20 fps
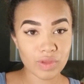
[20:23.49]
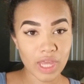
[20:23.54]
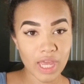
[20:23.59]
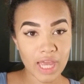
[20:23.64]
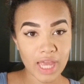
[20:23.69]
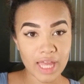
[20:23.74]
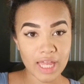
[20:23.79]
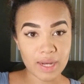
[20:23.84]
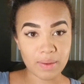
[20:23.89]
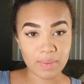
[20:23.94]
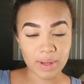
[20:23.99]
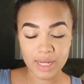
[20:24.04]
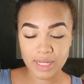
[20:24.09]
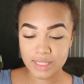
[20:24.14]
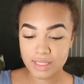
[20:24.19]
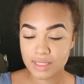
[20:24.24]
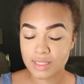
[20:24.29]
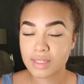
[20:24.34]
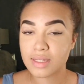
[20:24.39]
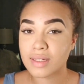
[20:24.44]

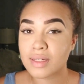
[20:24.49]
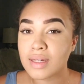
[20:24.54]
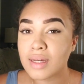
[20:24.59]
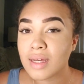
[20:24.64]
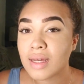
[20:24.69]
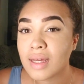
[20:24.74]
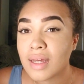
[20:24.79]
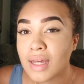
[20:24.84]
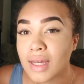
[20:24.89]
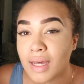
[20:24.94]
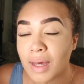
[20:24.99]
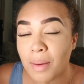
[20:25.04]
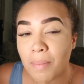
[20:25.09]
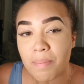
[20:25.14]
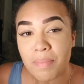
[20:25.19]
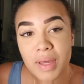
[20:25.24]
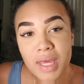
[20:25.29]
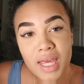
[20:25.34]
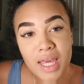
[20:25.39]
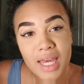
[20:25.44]
anyways,
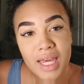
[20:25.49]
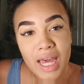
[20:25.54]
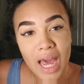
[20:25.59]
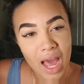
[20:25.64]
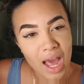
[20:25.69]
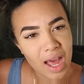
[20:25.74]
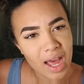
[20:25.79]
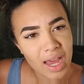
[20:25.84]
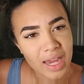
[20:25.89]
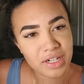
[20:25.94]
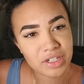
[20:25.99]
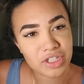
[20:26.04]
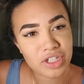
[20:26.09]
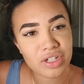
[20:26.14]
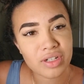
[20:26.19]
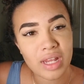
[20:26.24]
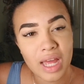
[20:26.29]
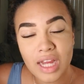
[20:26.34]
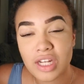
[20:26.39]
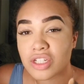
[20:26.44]
be kind to
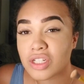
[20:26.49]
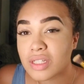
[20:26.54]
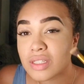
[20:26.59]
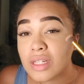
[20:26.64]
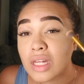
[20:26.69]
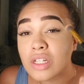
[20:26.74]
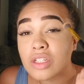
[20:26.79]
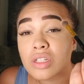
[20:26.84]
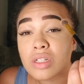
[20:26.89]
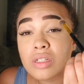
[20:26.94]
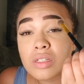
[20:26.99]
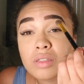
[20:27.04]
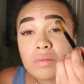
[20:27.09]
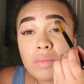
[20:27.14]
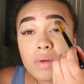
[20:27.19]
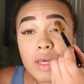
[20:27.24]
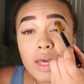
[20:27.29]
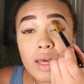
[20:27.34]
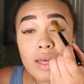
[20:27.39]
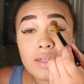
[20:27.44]
your lash extensions
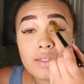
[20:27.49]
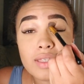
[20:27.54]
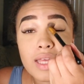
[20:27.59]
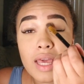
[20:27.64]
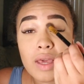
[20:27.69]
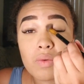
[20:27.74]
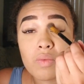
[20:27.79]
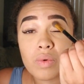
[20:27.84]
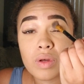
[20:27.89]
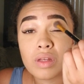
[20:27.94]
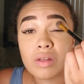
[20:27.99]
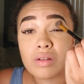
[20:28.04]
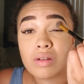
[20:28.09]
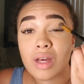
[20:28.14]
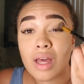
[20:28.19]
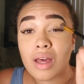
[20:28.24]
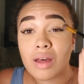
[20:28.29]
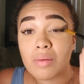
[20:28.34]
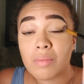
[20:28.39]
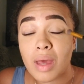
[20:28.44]
because they will
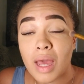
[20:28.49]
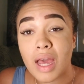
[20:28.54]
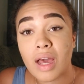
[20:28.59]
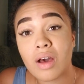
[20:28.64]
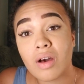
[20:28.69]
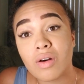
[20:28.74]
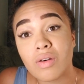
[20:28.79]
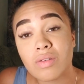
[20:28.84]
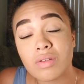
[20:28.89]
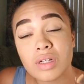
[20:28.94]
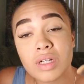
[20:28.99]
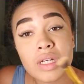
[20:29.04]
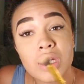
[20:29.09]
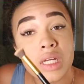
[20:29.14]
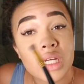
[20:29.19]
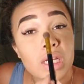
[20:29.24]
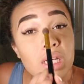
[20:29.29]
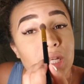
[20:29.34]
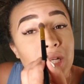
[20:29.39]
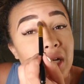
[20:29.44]
come out.
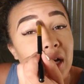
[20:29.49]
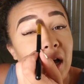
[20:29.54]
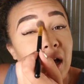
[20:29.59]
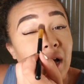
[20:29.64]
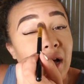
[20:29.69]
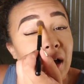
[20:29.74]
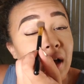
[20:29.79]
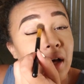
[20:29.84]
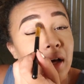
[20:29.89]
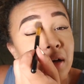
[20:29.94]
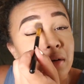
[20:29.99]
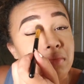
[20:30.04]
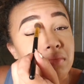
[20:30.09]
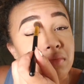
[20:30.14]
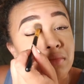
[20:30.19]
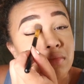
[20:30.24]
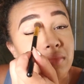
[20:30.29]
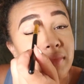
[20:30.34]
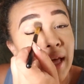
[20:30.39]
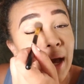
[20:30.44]

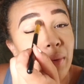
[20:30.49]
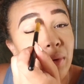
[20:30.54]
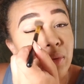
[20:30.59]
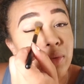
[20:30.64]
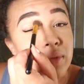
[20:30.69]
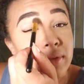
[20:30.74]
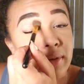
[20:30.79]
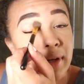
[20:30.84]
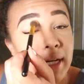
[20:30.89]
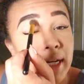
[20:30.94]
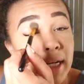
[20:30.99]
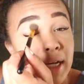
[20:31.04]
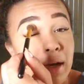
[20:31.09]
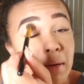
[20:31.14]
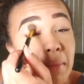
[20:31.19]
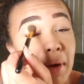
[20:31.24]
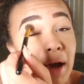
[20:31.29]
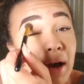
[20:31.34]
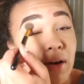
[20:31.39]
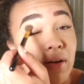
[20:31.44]
That one was ready to
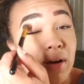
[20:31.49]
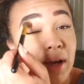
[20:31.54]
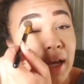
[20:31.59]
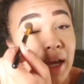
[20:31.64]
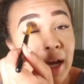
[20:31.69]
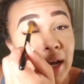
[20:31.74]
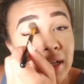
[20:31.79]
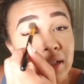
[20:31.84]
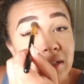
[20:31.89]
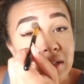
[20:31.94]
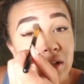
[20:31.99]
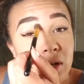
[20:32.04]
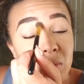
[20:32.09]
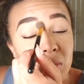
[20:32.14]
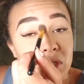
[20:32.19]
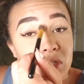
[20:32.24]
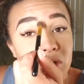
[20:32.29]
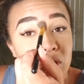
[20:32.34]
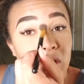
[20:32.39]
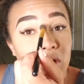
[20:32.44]
come out. It had so
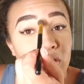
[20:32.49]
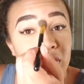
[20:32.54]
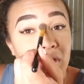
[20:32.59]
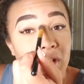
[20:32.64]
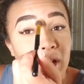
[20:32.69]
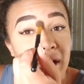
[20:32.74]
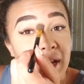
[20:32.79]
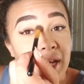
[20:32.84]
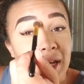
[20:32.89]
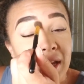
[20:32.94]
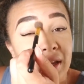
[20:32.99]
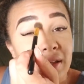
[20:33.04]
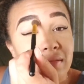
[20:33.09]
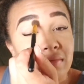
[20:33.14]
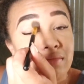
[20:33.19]
much growth on it.